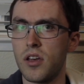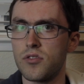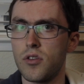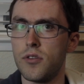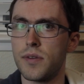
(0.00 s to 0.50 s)

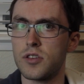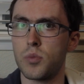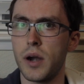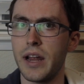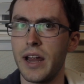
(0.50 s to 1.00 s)
Slowik's
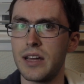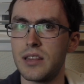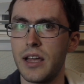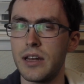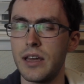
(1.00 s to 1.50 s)
right-hand
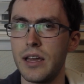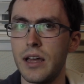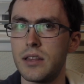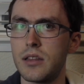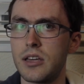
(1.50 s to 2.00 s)
lady
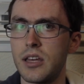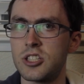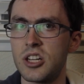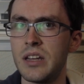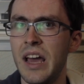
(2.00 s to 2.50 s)
in the
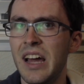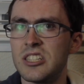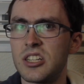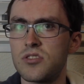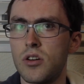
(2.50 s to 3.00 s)
kitchen,
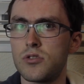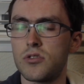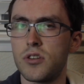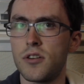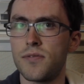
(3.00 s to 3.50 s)
she's
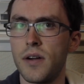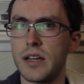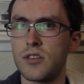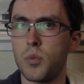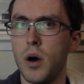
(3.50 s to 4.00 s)
also
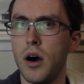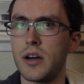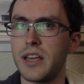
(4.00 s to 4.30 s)
terrifying as well.